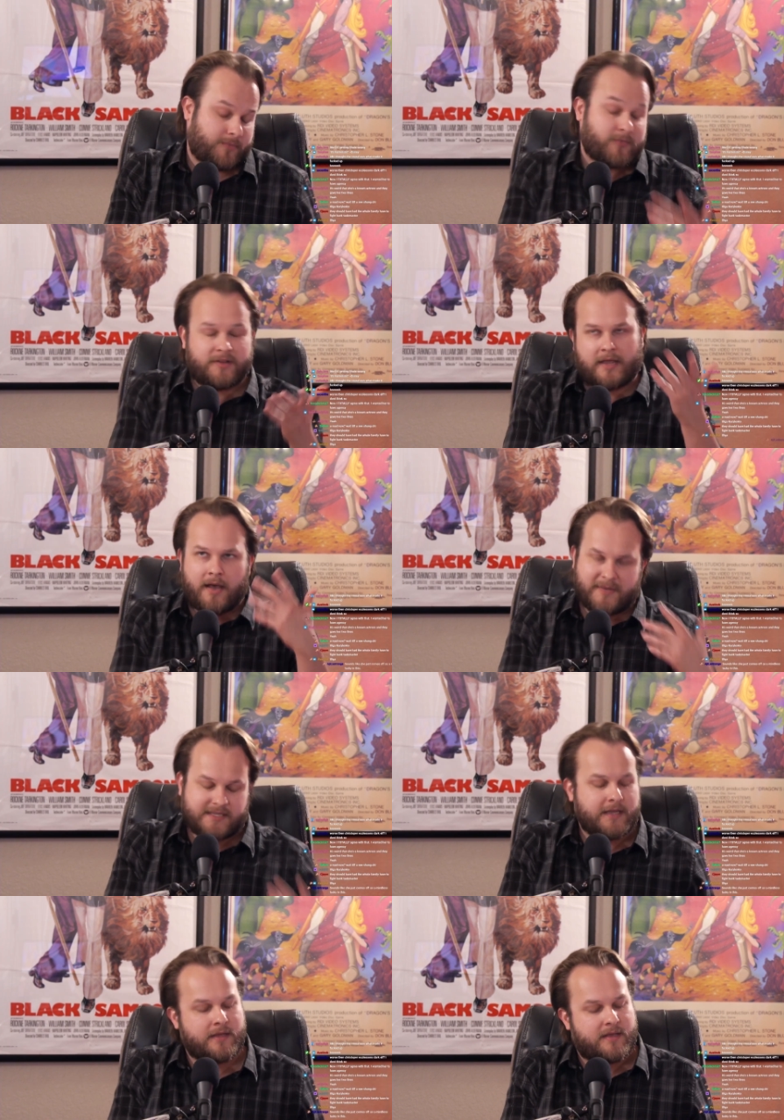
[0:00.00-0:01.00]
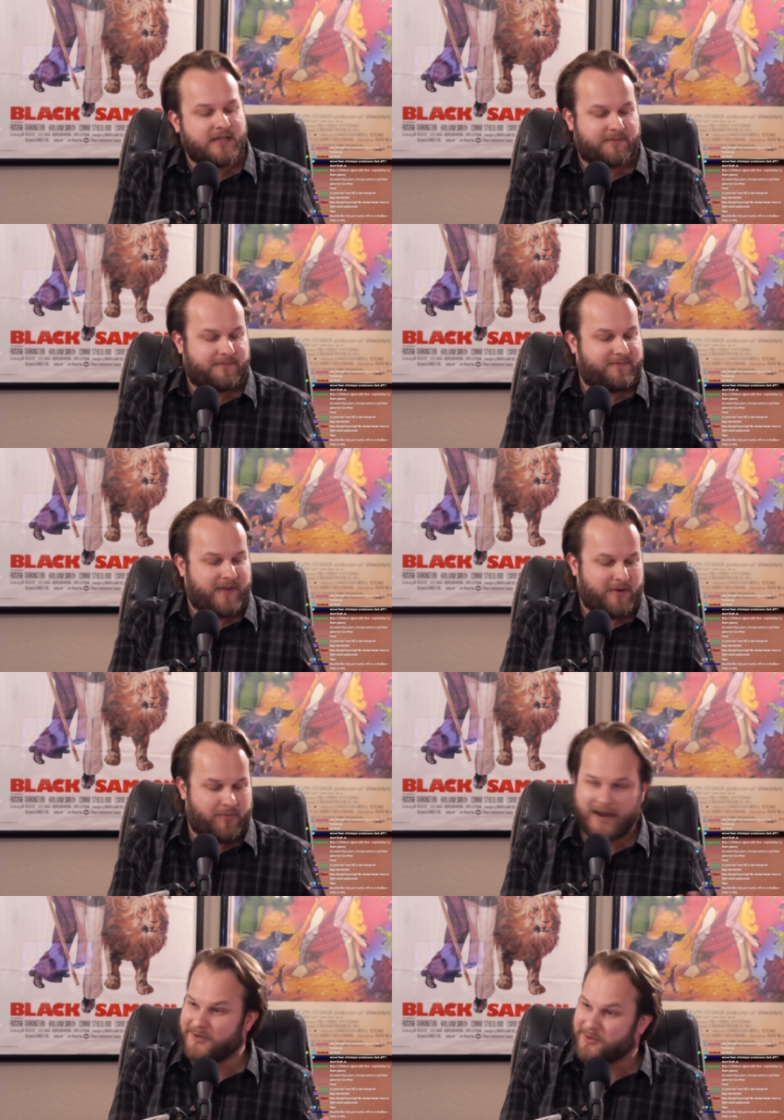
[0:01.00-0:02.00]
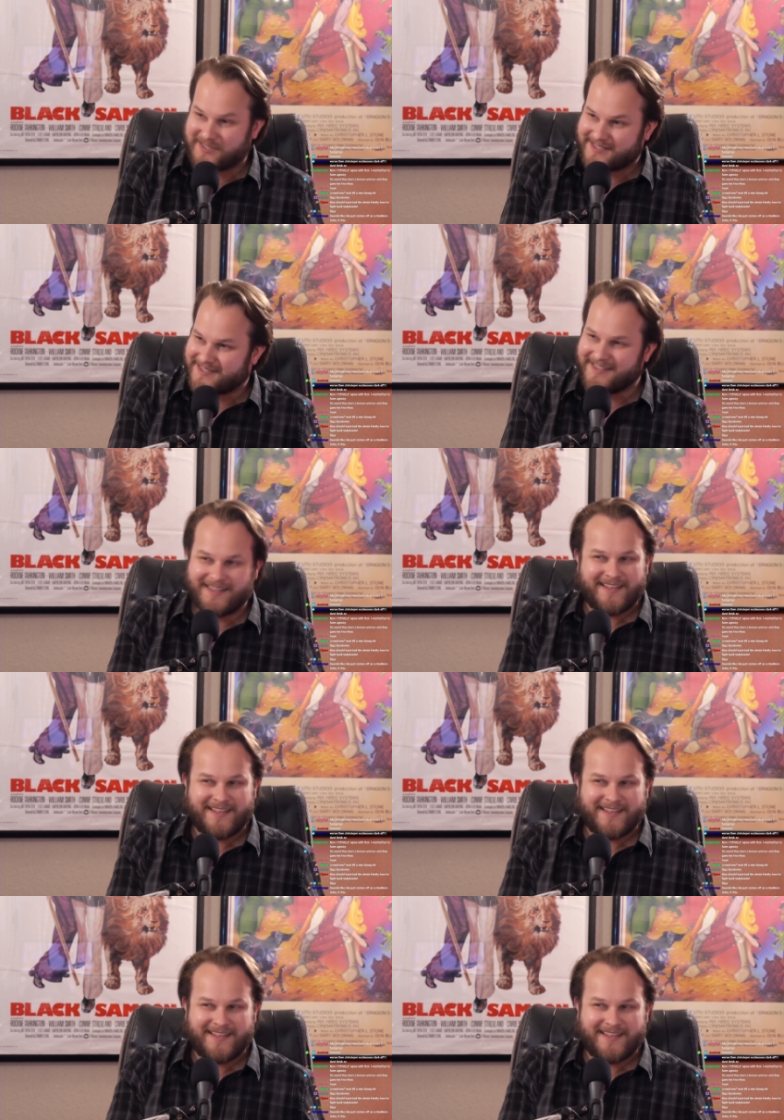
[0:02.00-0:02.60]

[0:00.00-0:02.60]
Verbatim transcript: or, or, in the comics, he, he's very braggadocious.